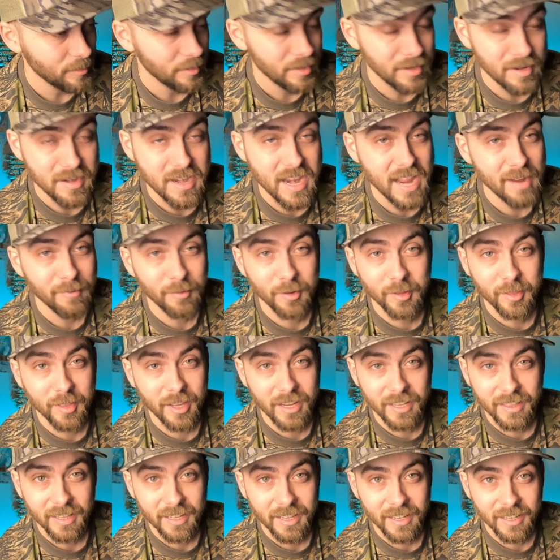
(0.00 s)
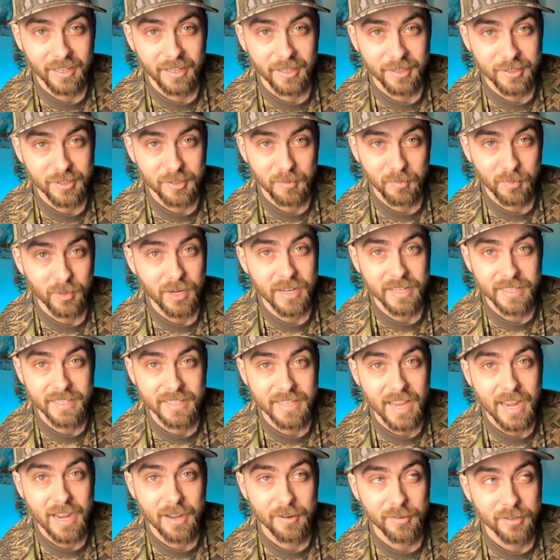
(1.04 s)
would never think that it could suppress
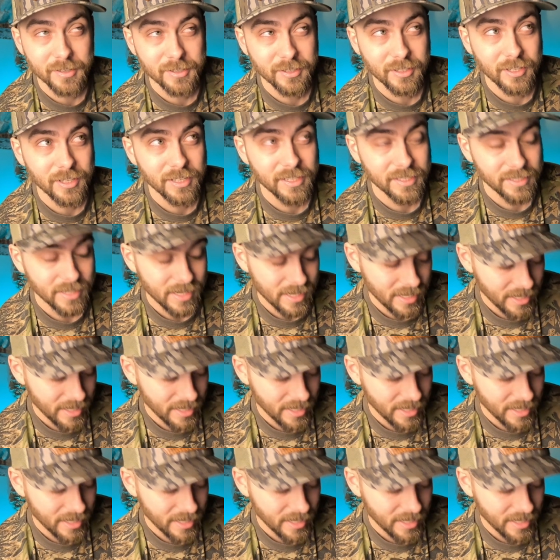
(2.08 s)
sound as good as it